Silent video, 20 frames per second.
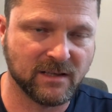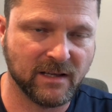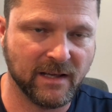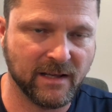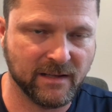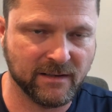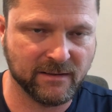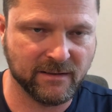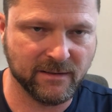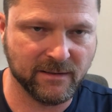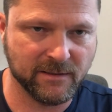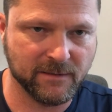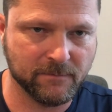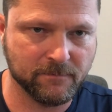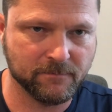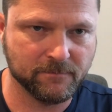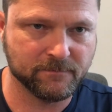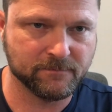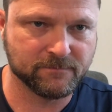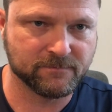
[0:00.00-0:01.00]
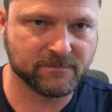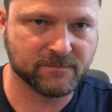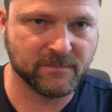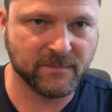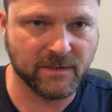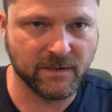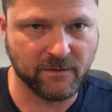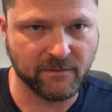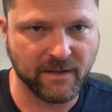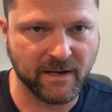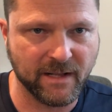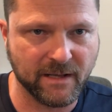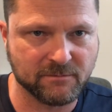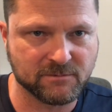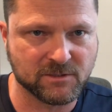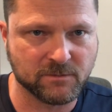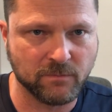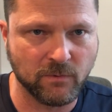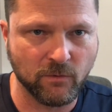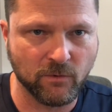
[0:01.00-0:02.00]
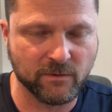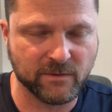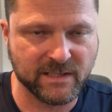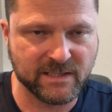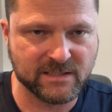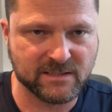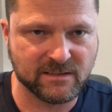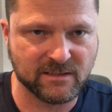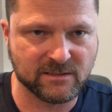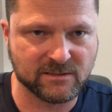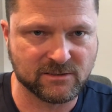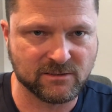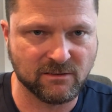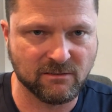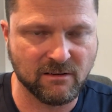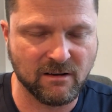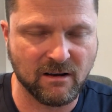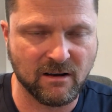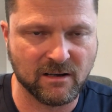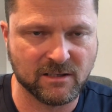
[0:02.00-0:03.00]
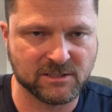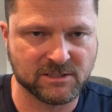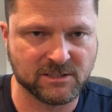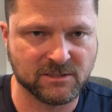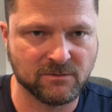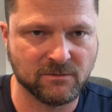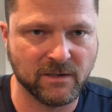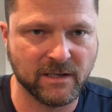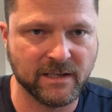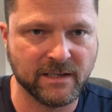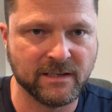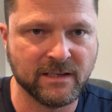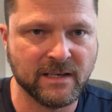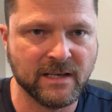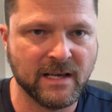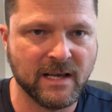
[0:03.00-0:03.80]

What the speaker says: and you know, that helps support Thez Nutz Garage in a way.